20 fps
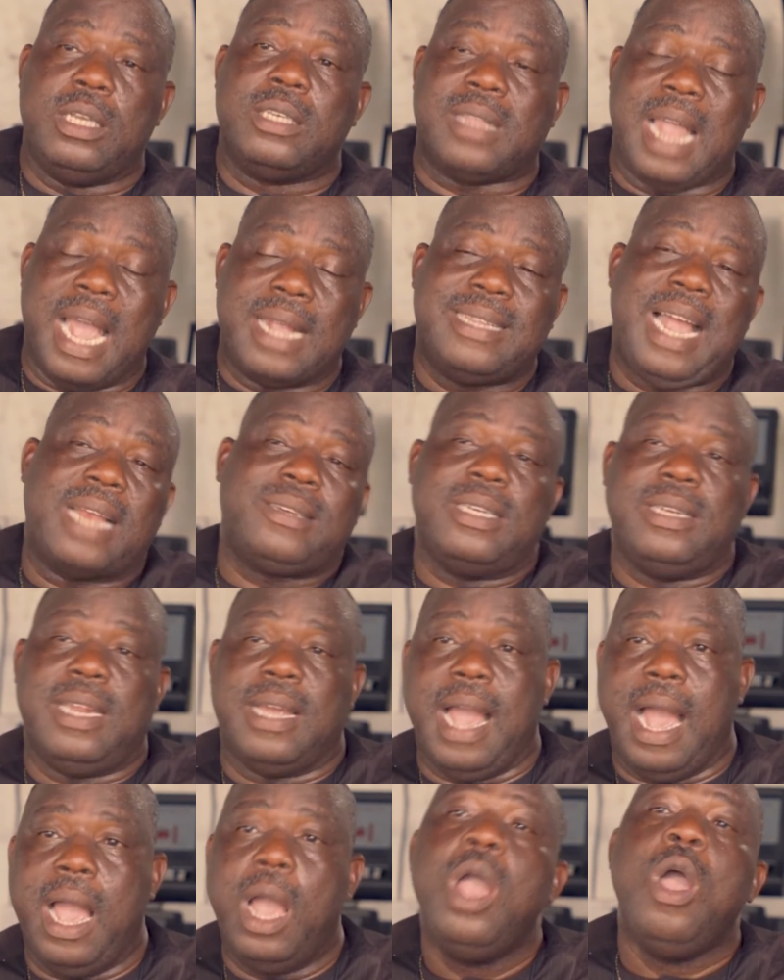It's like dashing the
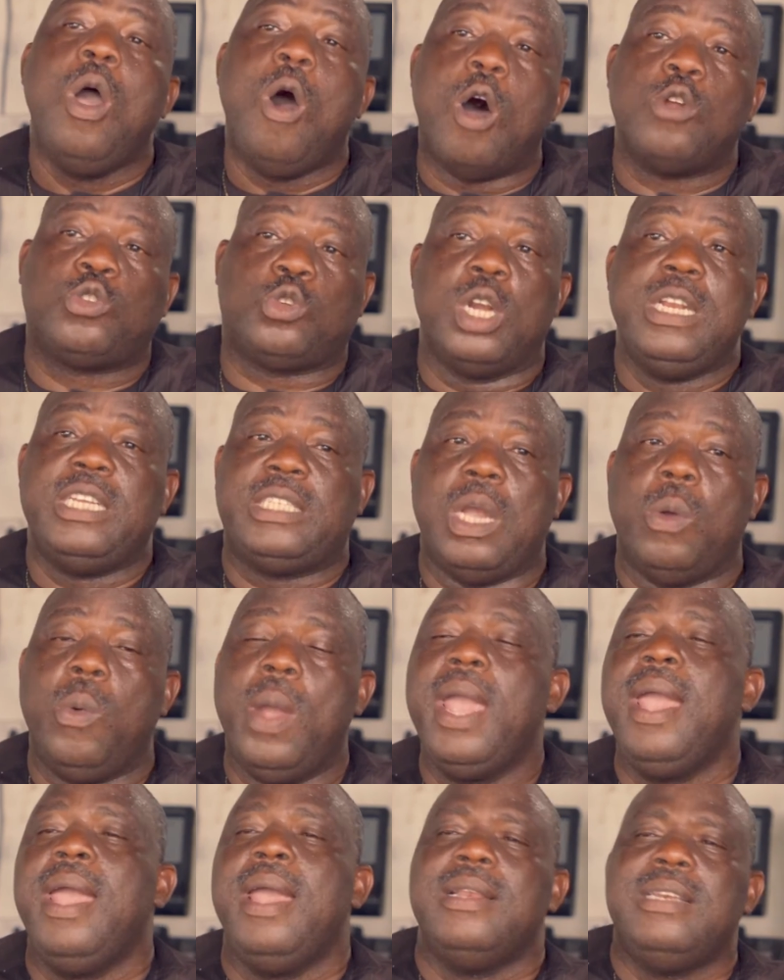guy or throwing it
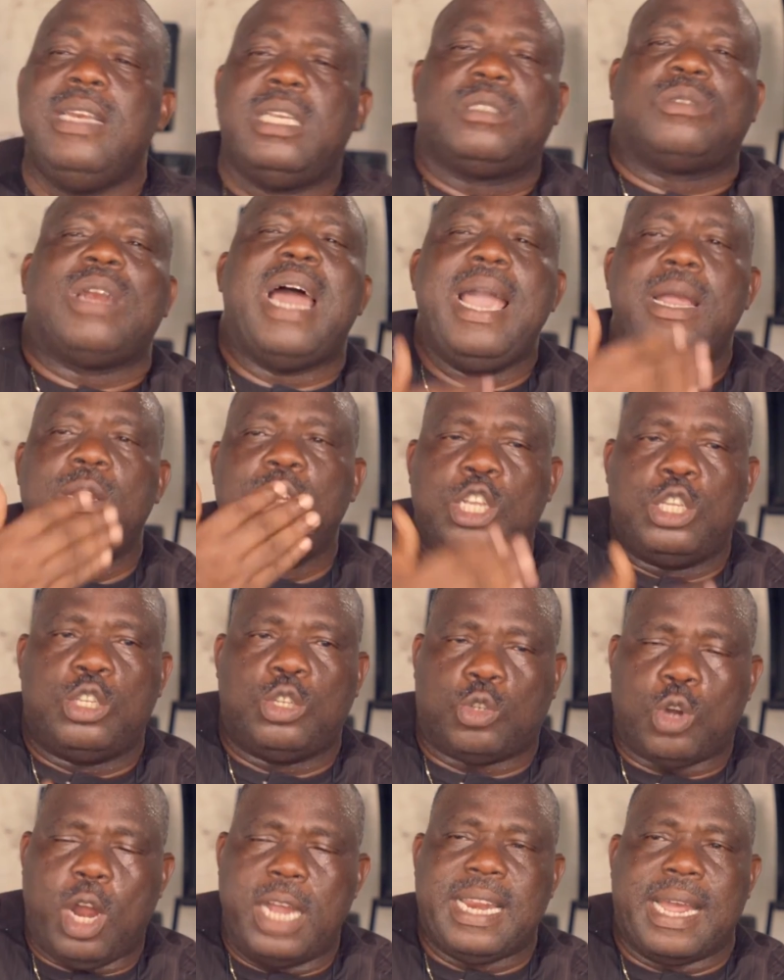away.
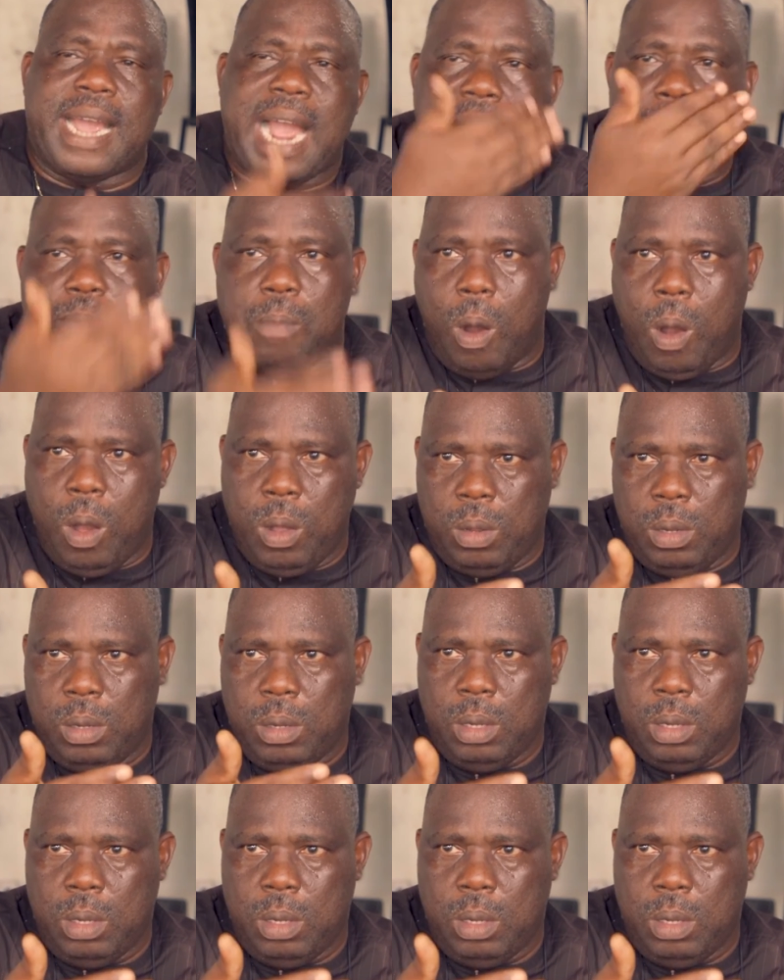Destroy the car more.